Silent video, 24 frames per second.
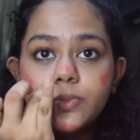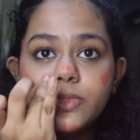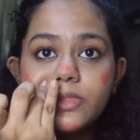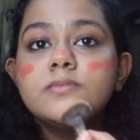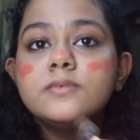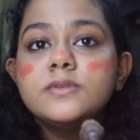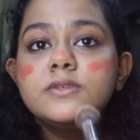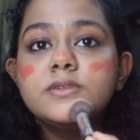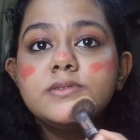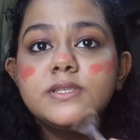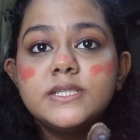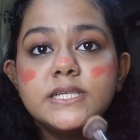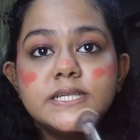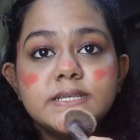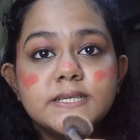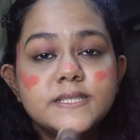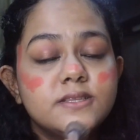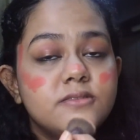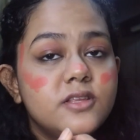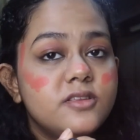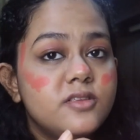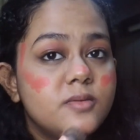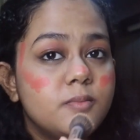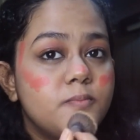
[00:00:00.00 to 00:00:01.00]
so I'm just
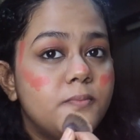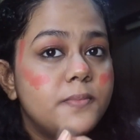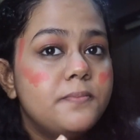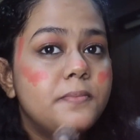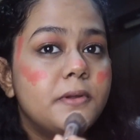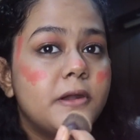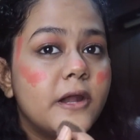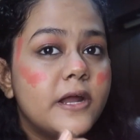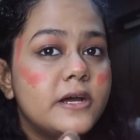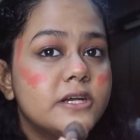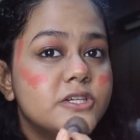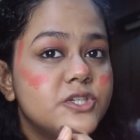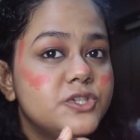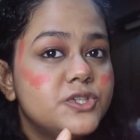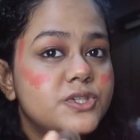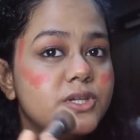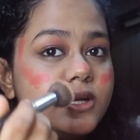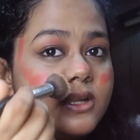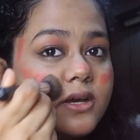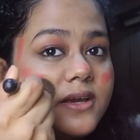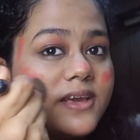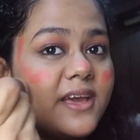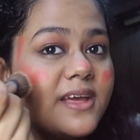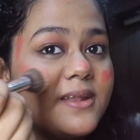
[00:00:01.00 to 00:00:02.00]
taking this brush
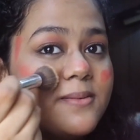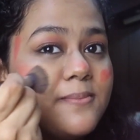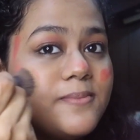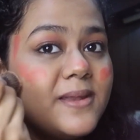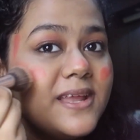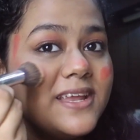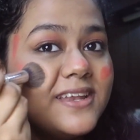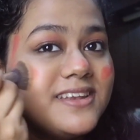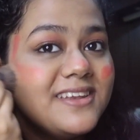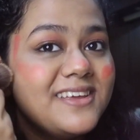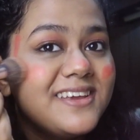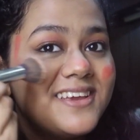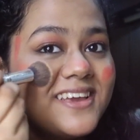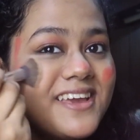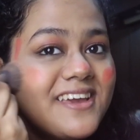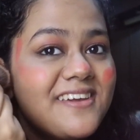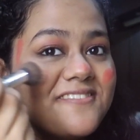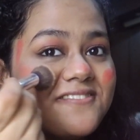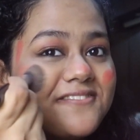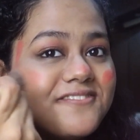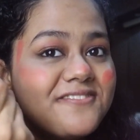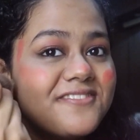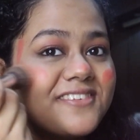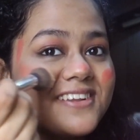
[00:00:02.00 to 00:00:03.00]
and again blending
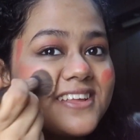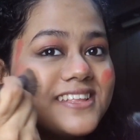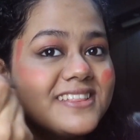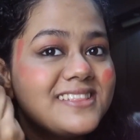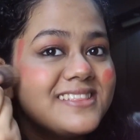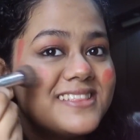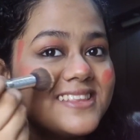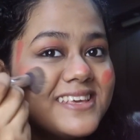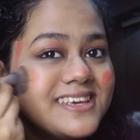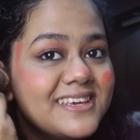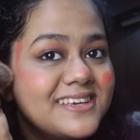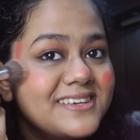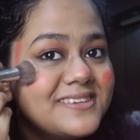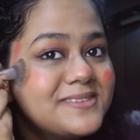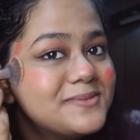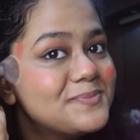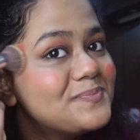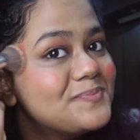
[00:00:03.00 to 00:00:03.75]
everything.